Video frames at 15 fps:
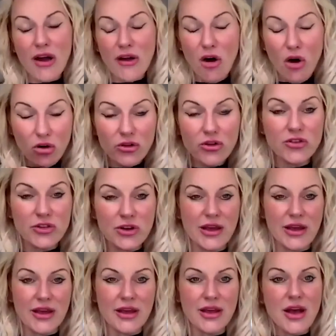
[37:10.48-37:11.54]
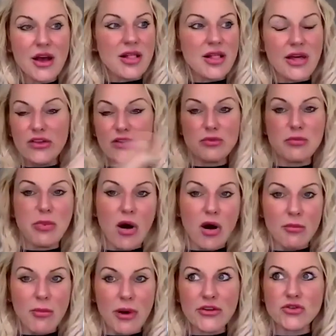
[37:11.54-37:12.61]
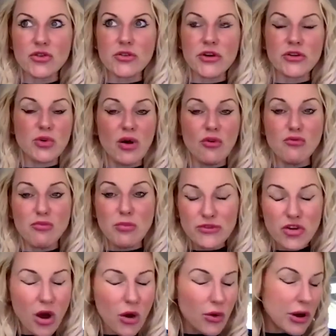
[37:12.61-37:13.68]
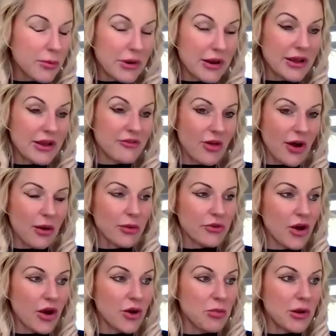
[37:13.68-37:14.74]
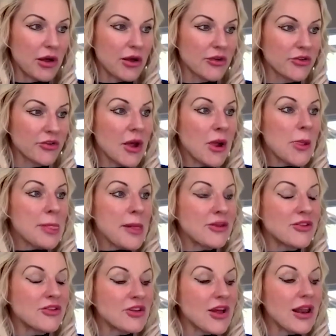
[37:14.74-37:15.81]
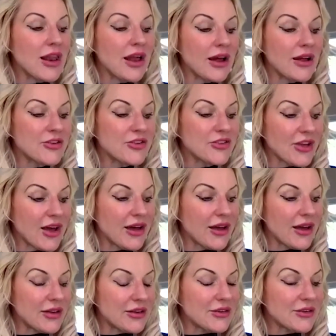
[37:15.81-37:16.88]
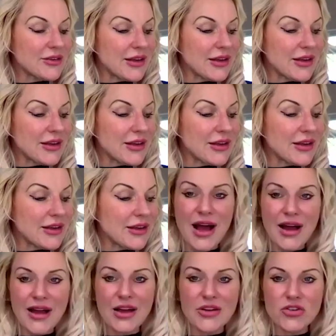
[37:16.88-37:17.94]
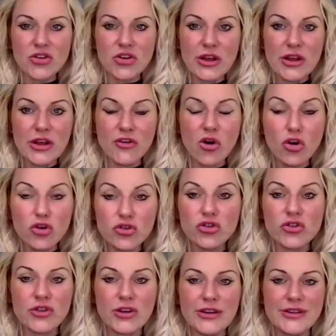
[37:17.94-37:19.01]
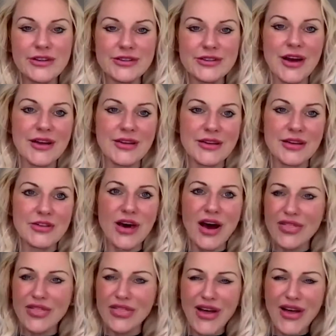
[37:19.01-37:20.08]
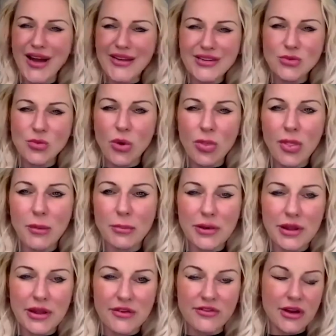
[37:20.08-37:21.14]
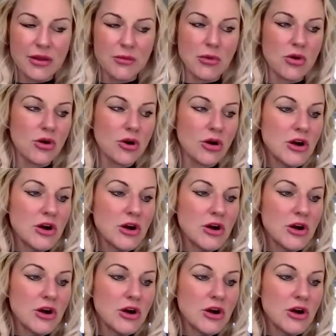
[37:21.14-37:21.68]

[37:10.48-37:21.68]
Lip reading: honestly, like, this is part of my story as well, totally believed that I was hopeless. Until I actually consciously decided that I didn't want that belief anymore.